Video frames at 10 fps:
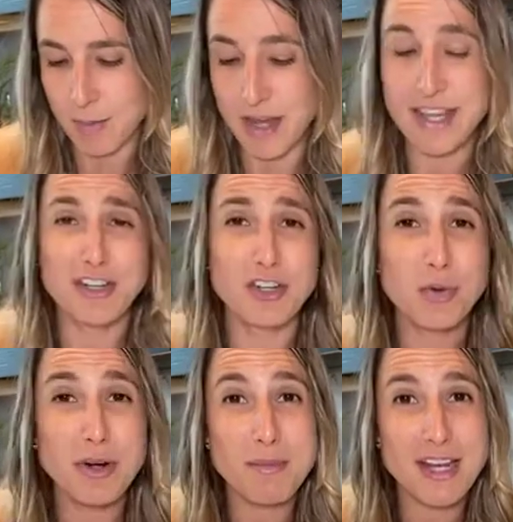Again, you don't
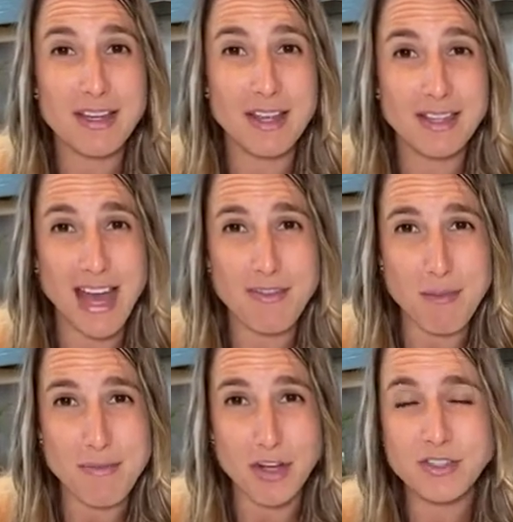want to have it
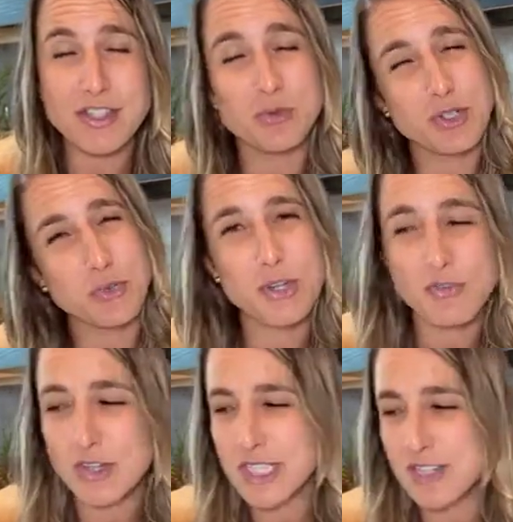melt, because when you
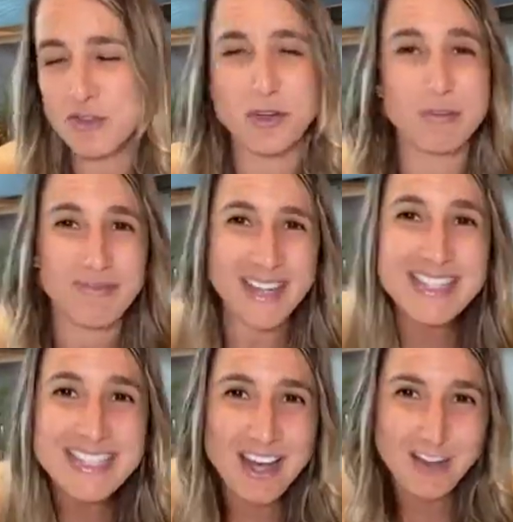refreeze ice cream,
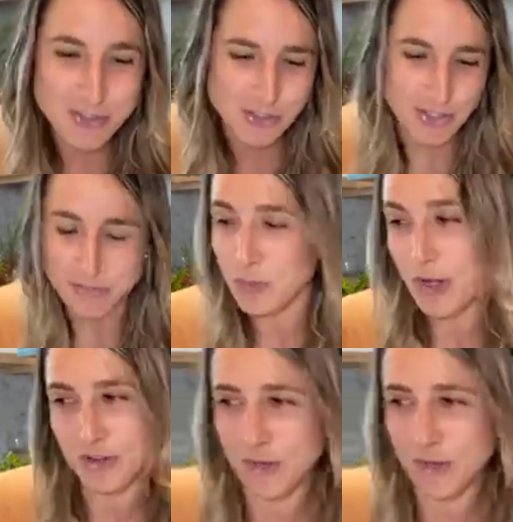it's not as good. We all know